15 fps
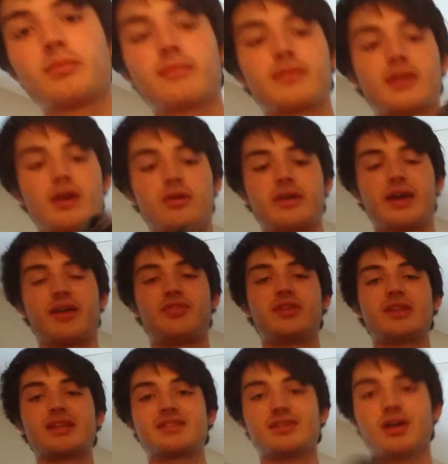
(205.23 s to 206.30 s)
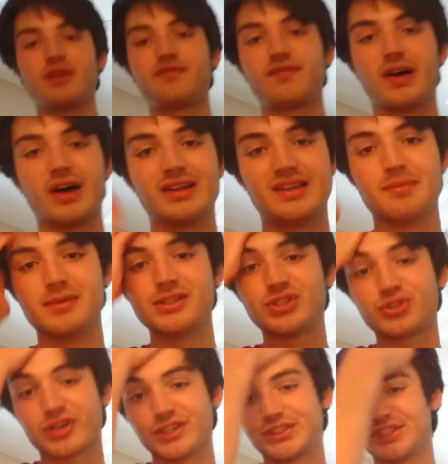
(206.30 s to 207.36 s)
Okay, I think that's enough
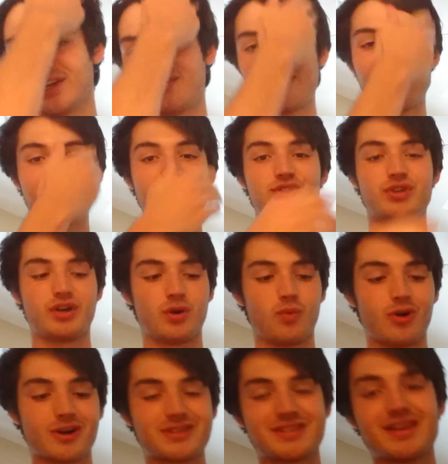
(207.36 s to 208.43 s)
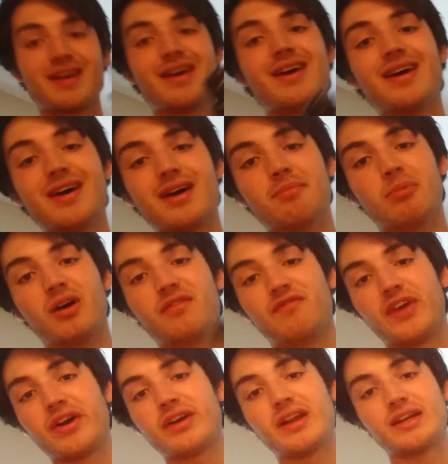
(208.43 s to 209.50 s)
demonstration of how the trigger works. But
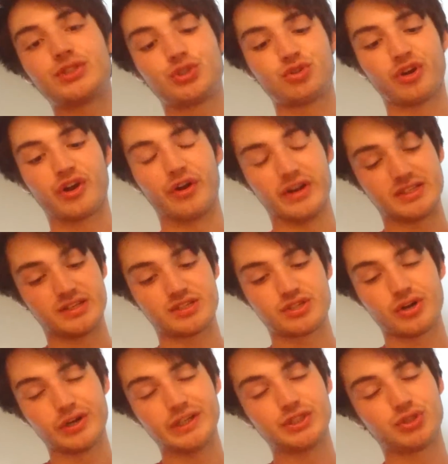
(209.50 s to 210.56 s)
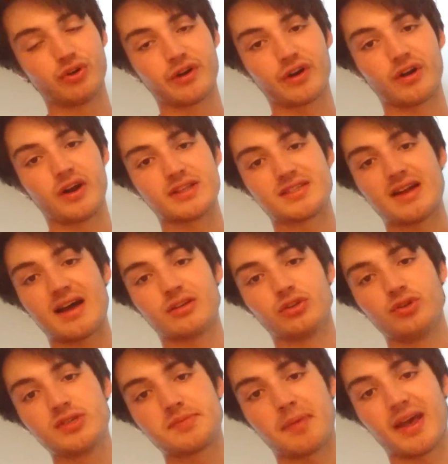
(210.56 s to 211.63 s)
very nice trigger. It's a sturdy trigger. It's not
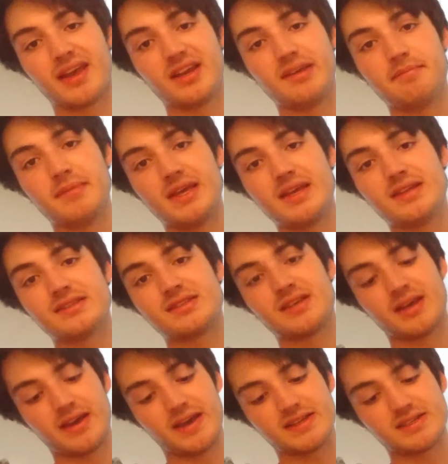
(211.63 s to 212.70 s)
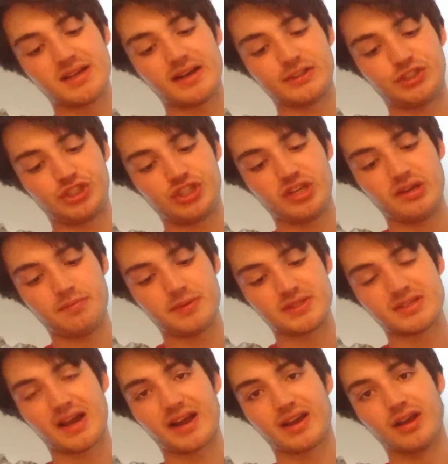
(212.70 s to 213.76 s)
loose by any means. It's not cheap. It's
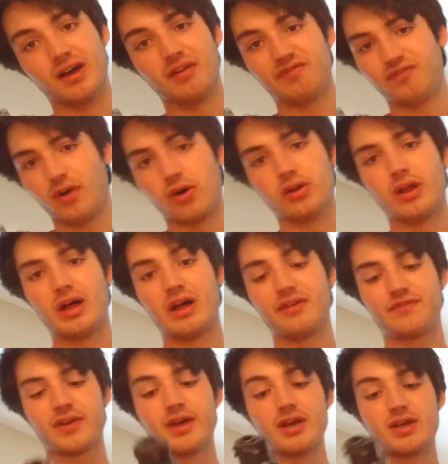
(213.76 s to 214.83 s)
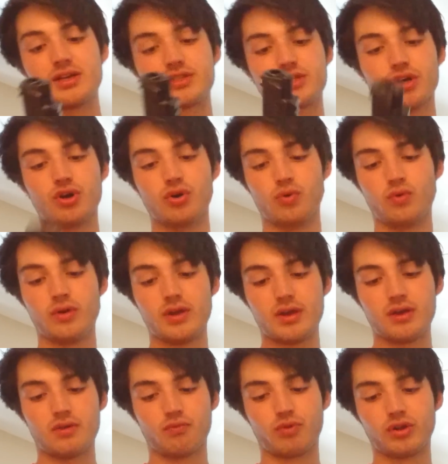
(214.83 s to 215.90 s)
not going to fall off. So
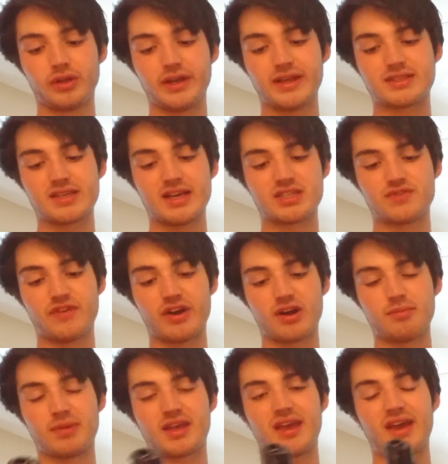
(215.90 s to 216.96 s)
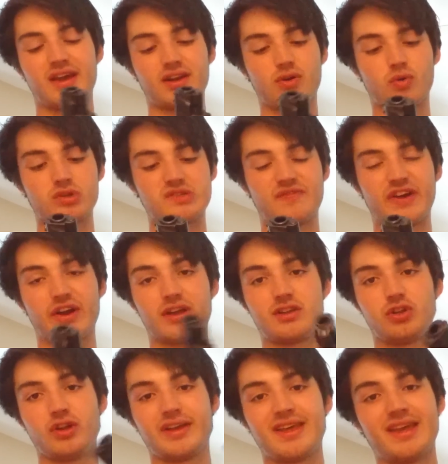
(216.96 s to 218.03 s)
really, it's very mechanical. It's very
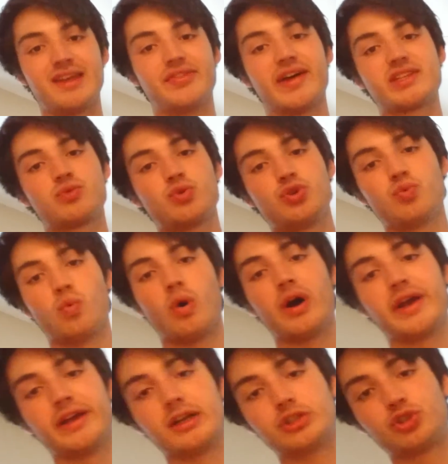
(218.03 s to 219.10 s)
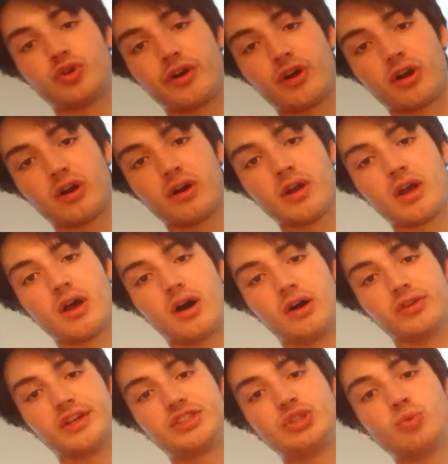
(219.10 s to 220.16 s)
clicky, and that's what you want in a trigger,
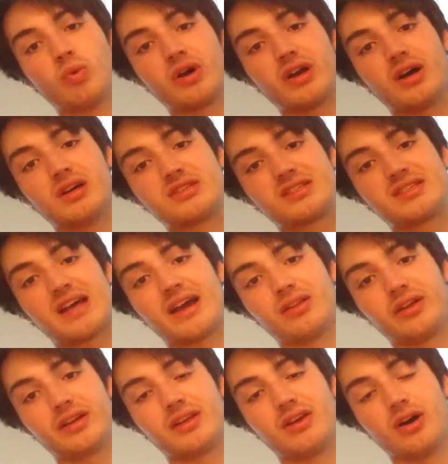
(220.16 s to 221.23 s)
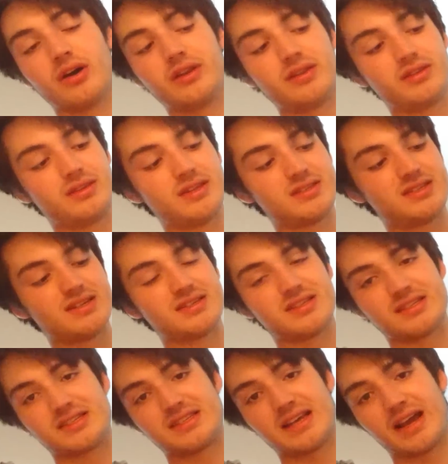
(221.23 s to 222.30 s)
unless you want a silent gun. This isn't
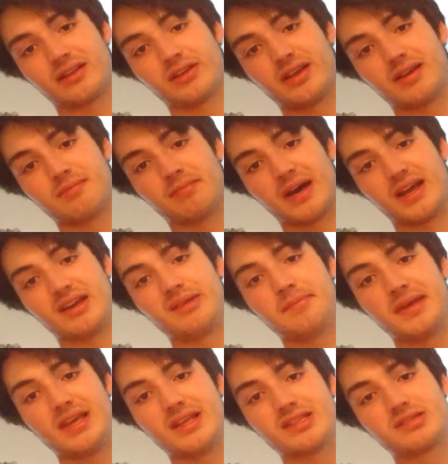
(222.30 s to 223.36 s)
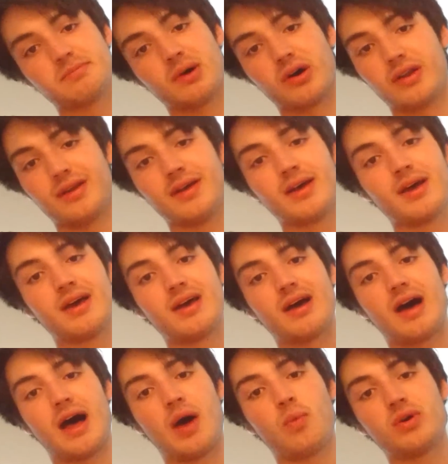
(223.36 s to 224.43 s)
silent by any means, but
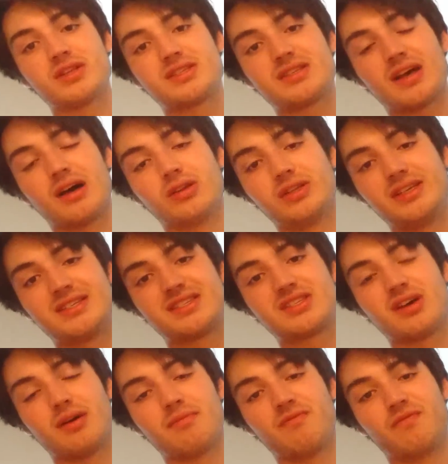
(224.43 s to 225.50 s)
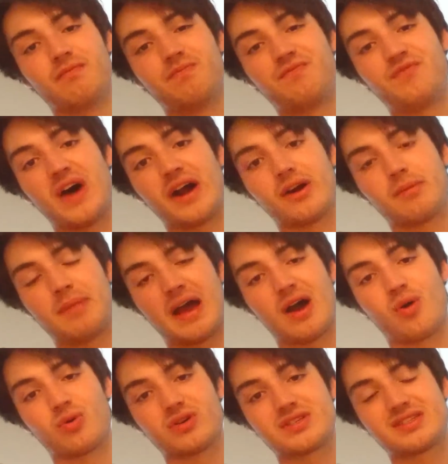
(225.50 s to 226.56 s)
I want at least some
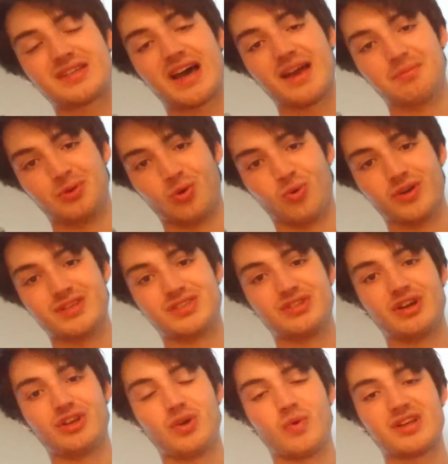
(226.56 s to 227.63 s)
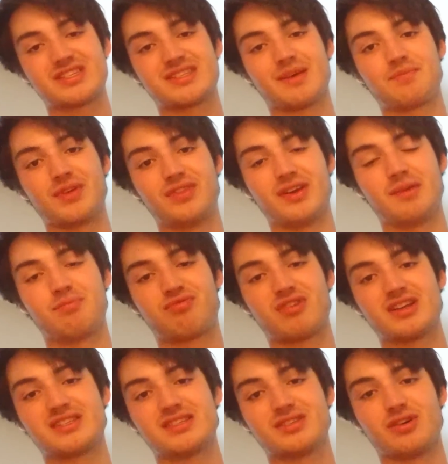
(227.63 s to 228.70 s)
firepower type noise. You want something that
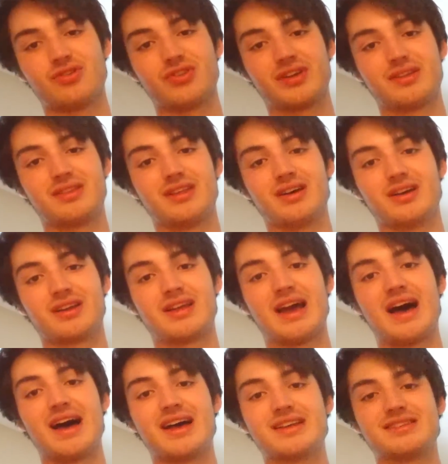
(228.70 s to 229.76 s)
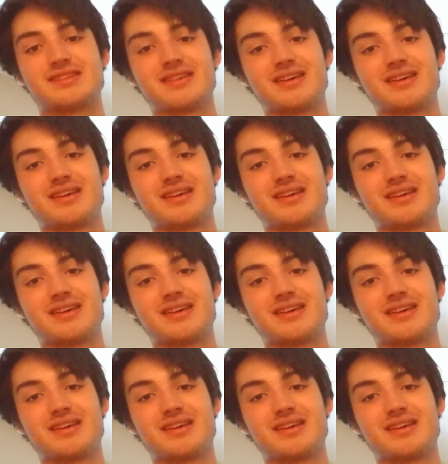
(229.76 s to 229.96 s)
impresses all the guys.